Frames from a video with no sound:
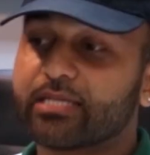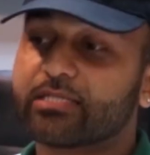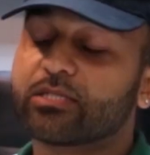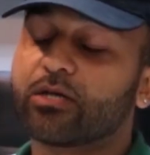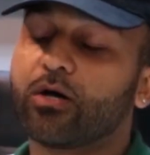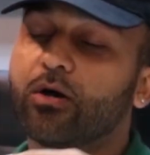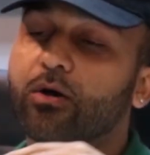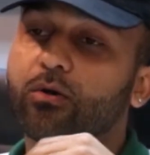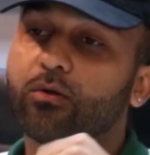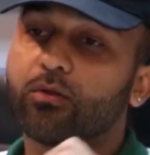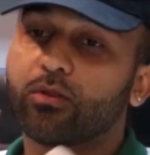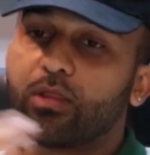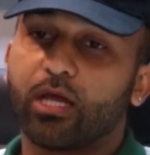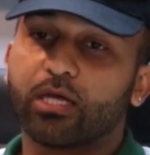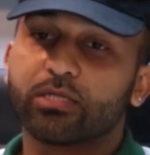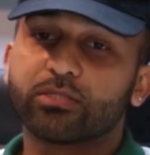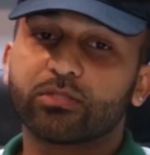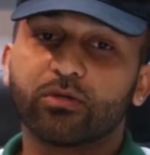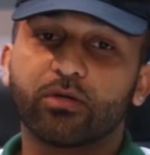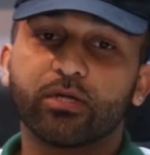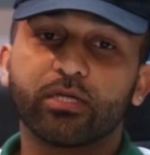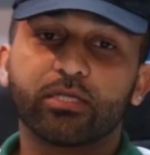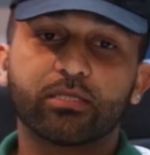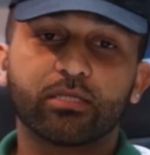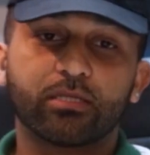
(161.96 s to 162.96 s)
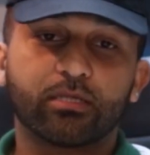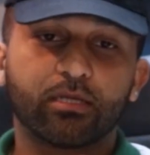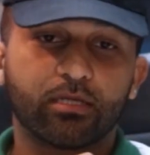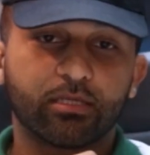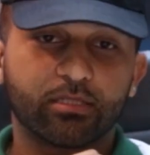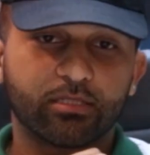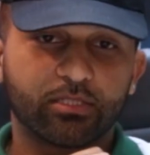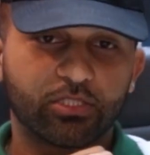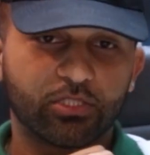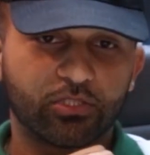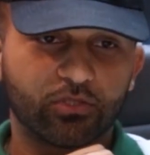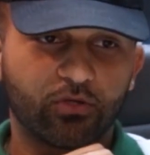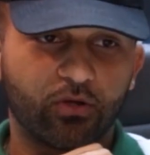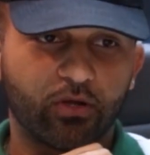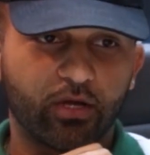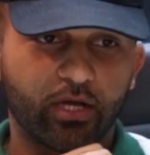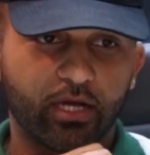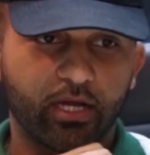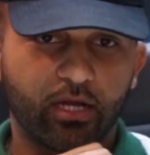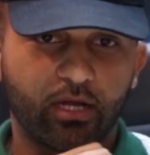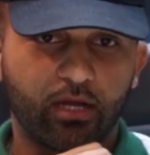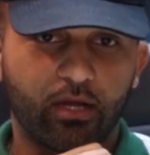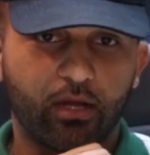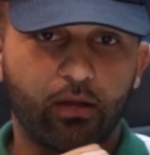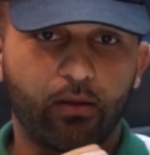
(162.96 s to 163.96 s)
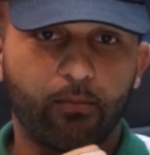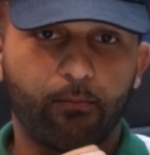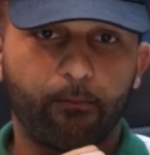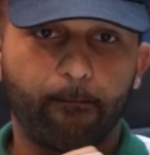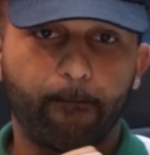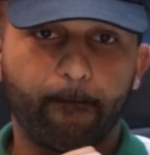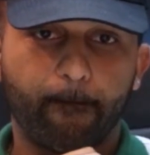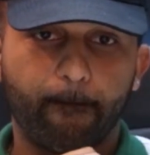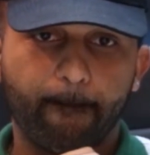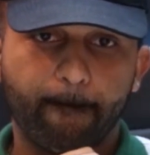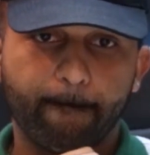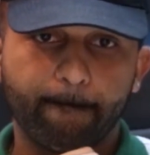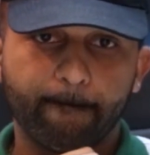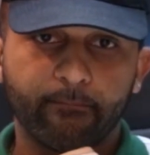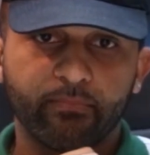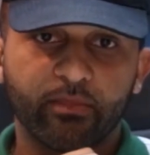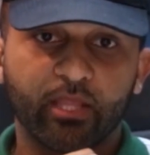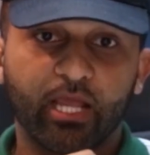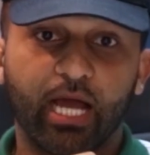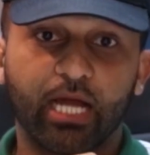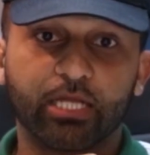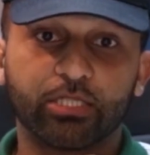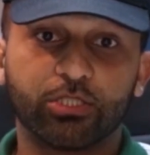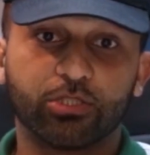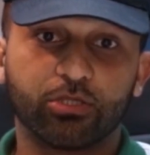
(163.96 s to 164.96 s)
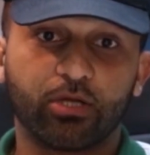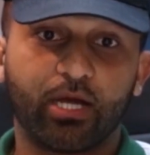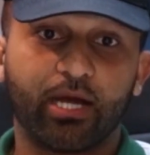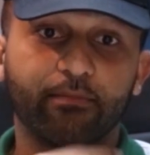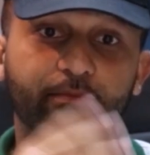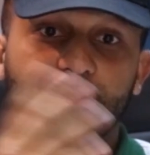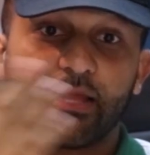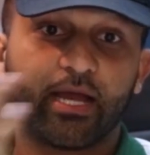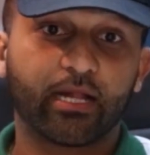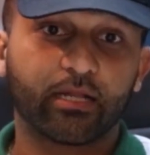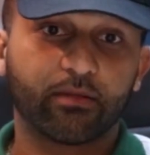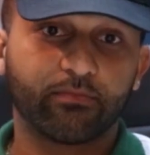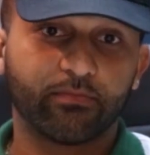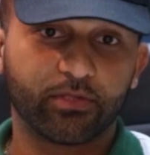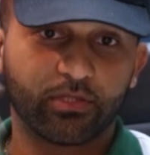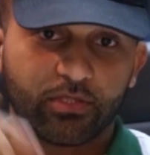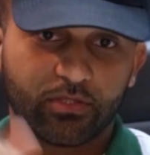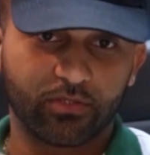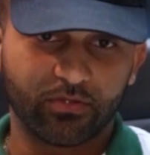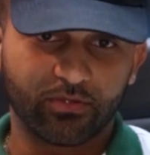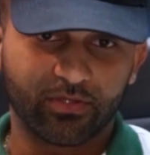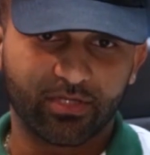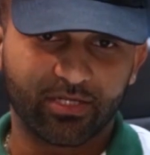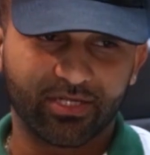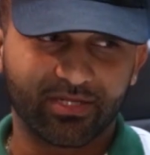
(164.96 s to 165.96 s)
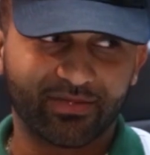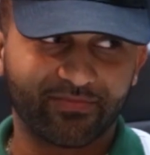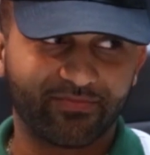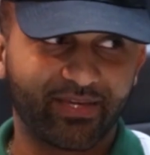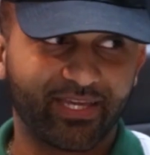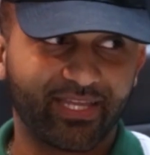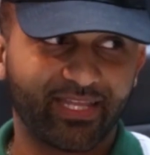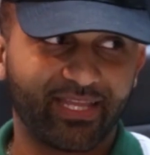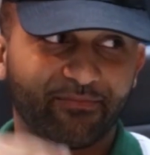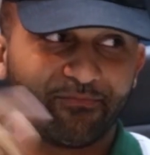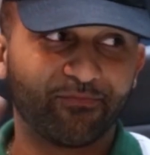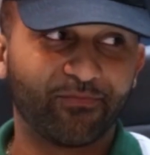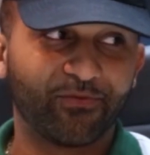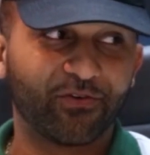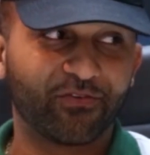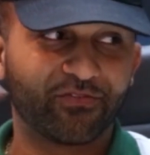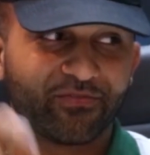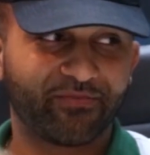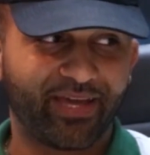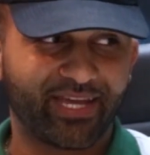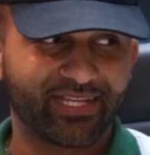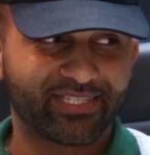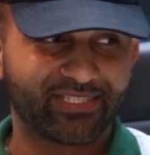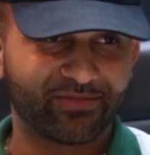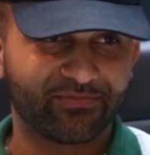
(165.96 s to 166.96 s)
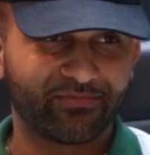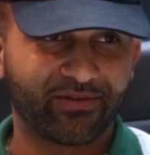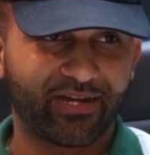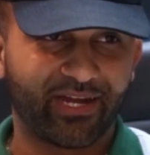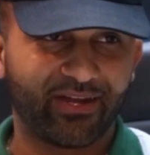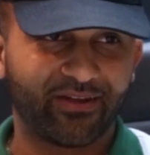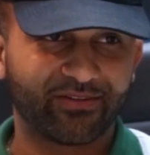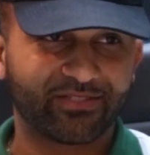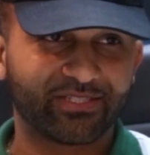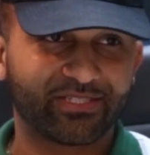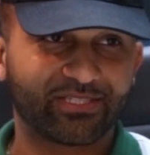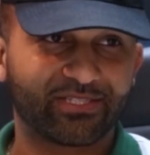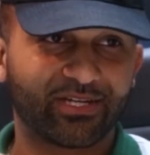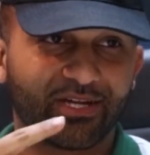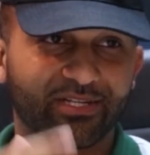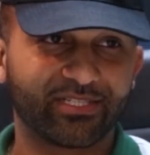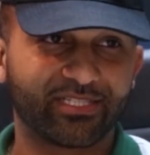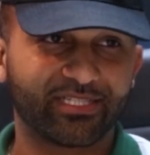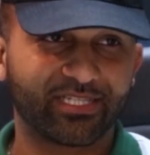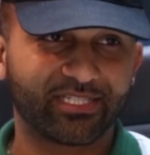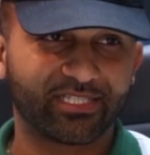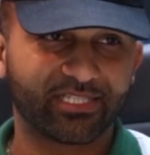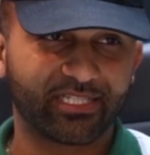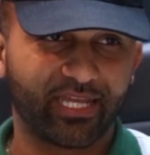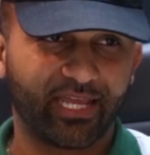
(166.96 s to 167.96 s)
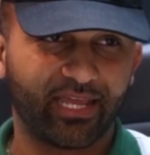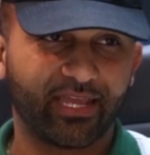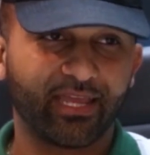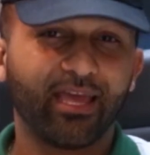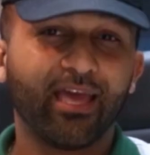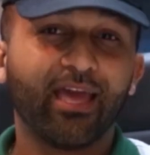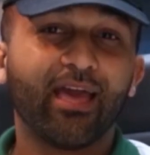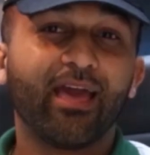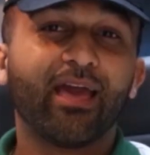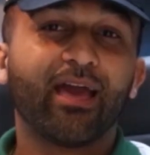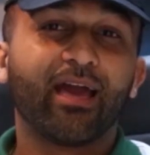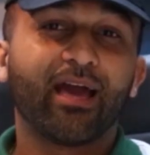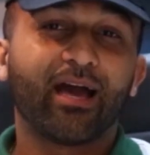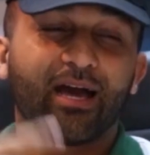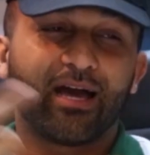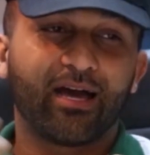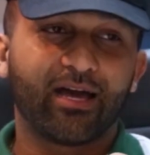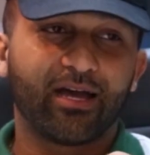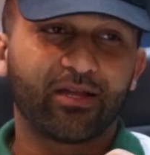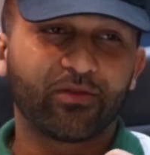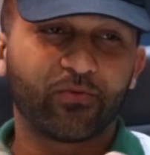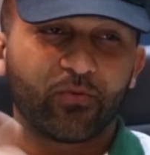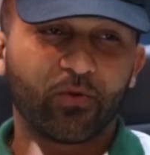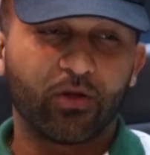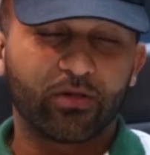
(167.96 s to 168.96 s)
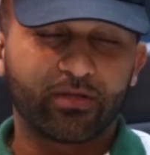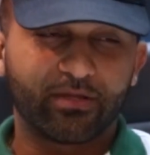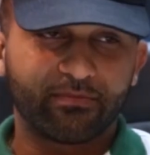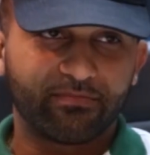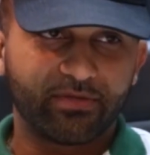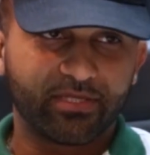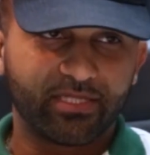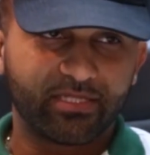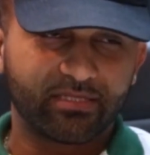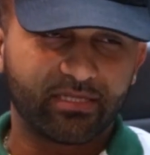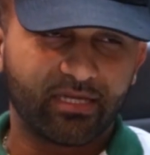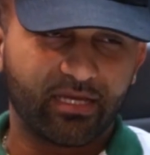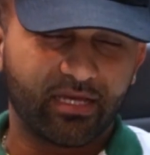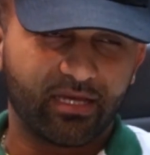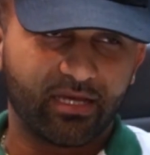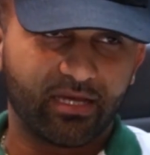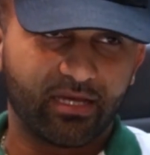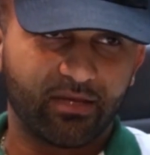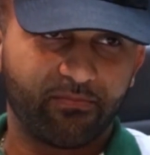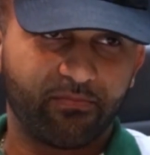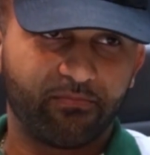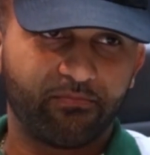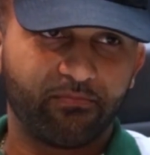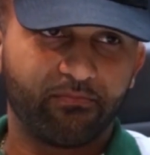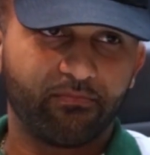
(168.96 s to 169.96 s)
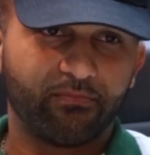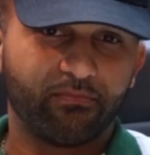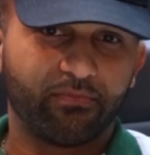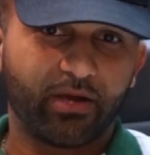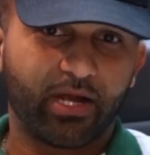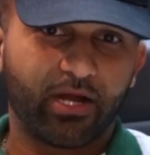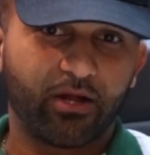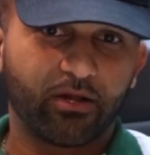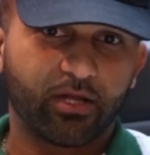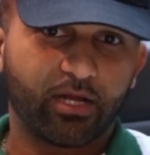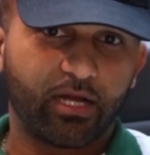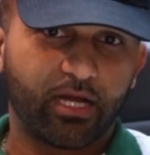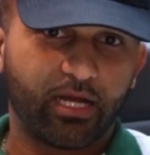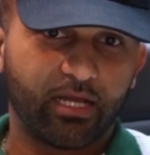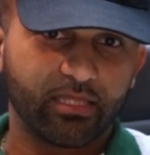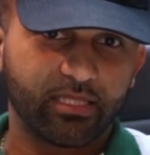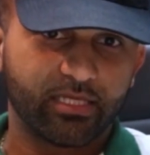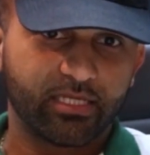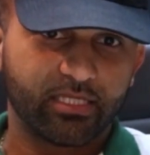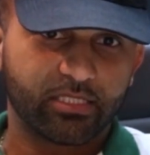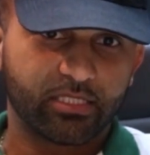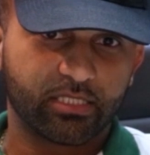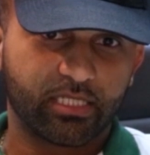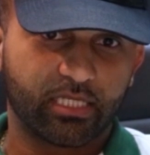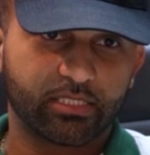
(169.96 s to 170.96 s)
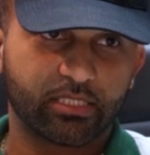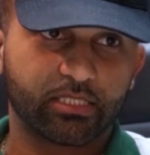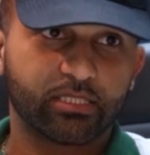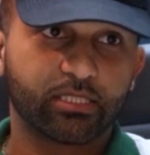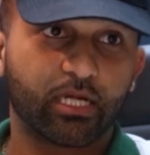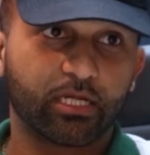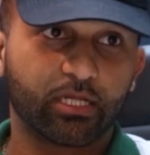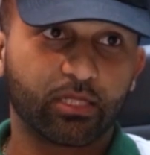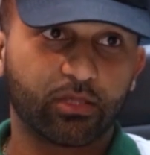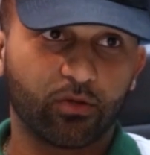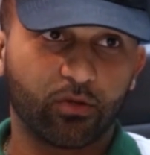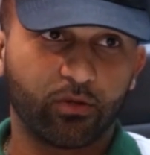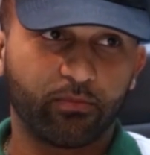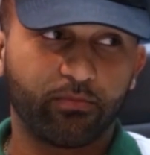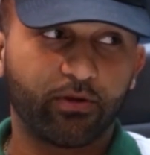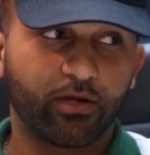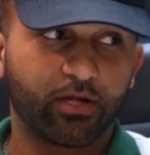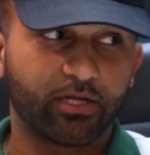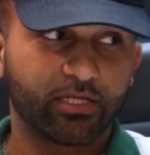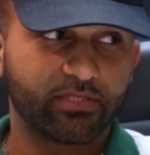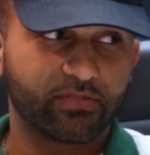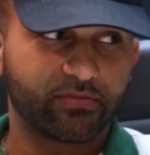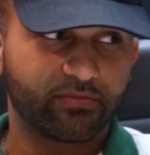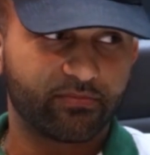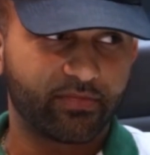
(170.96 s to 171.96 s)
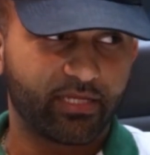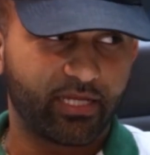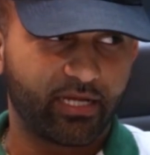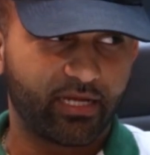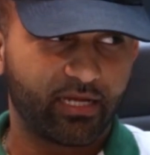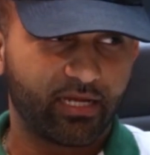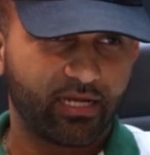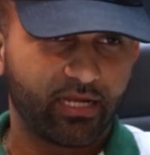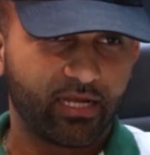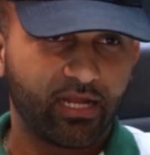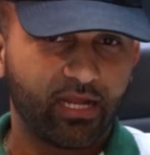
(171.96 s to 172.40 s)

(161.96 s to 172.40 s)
So long story short, I dropped out of Bethune-Cookman and moved back to Broward to start DJing. I enrolled in Broward College, and I just started throwing parties from there.